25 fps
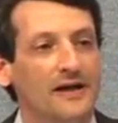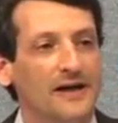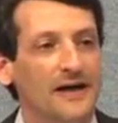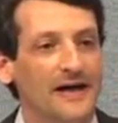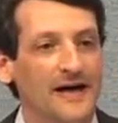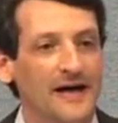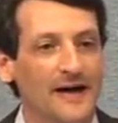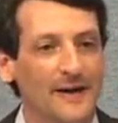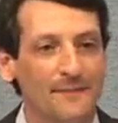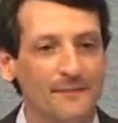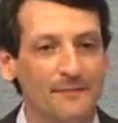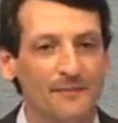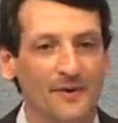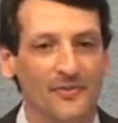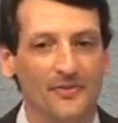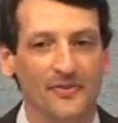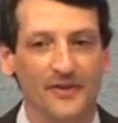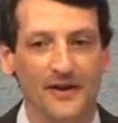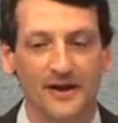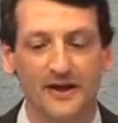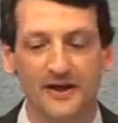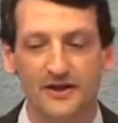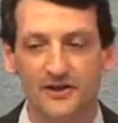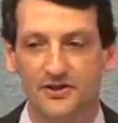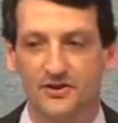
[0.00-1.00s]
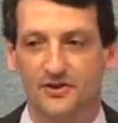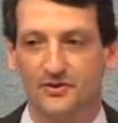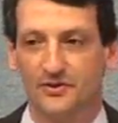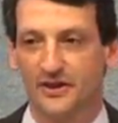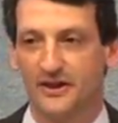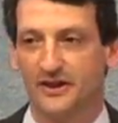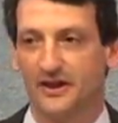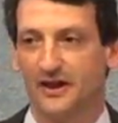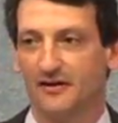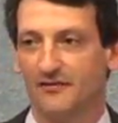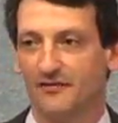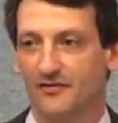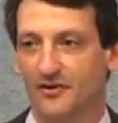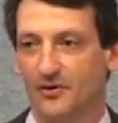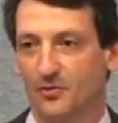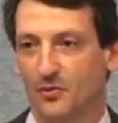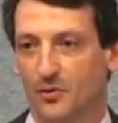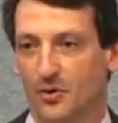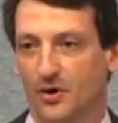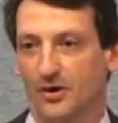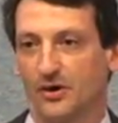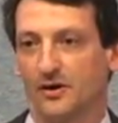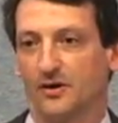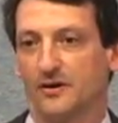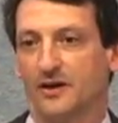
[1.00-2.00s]
But the history of the
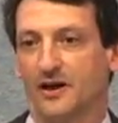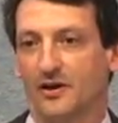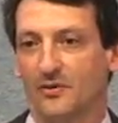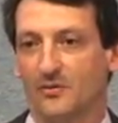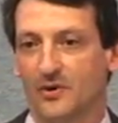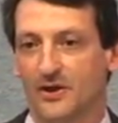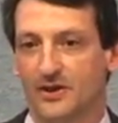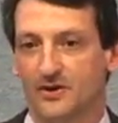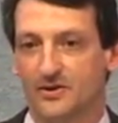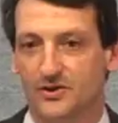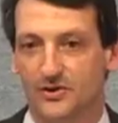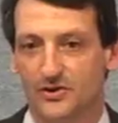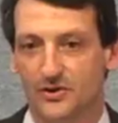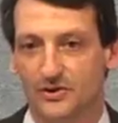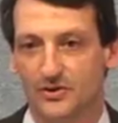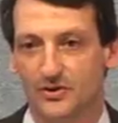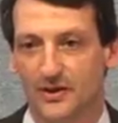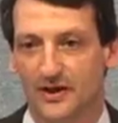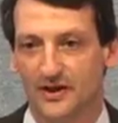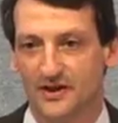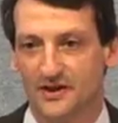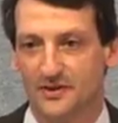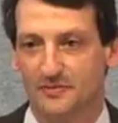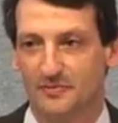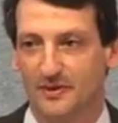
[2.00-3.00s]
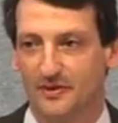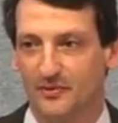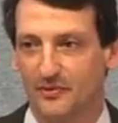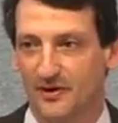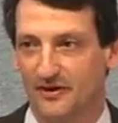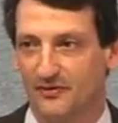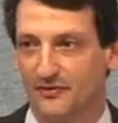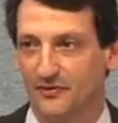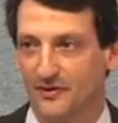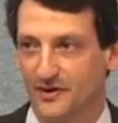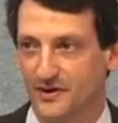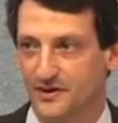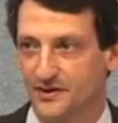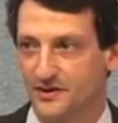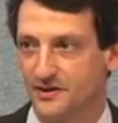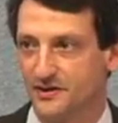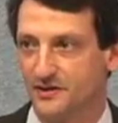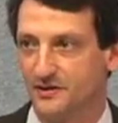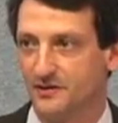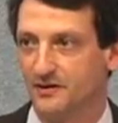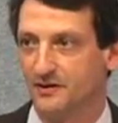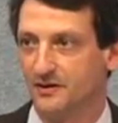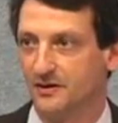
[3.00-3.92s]
work that we do, and it's been referenced,